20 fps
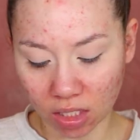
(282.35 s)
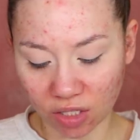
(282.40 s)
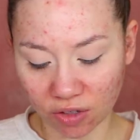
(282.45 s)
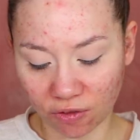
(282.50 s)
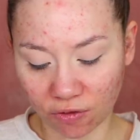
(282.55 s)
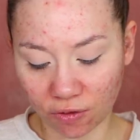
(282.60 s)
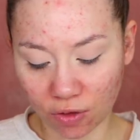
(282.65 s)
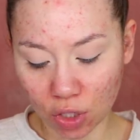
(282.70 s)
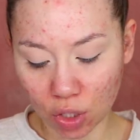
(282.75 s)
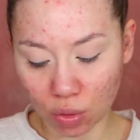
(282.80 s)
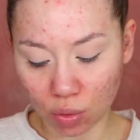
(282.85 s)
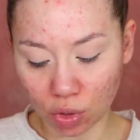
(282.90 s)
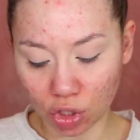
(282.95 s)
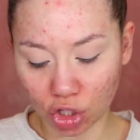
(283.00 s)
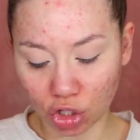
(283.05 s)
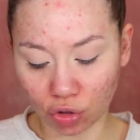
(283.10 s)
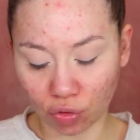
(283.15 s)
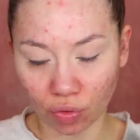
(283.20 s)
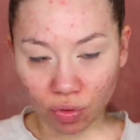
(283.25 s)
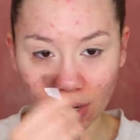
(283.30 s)

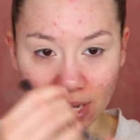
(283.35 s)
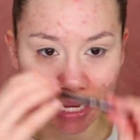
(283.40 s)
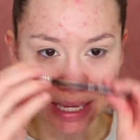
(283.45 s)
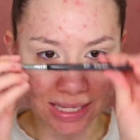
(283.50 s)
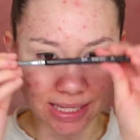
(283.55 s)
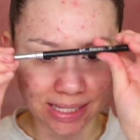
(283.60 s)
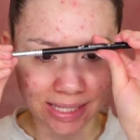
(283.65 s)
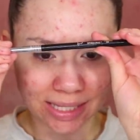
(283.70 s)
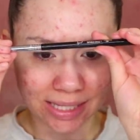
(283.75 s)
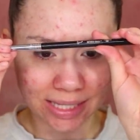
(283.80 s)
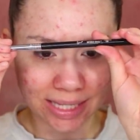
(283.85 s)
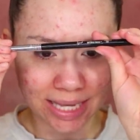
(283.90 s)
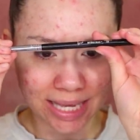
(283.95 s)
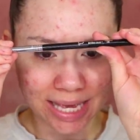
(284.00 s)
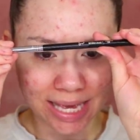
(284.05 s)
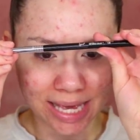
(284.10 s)
Diffused Crease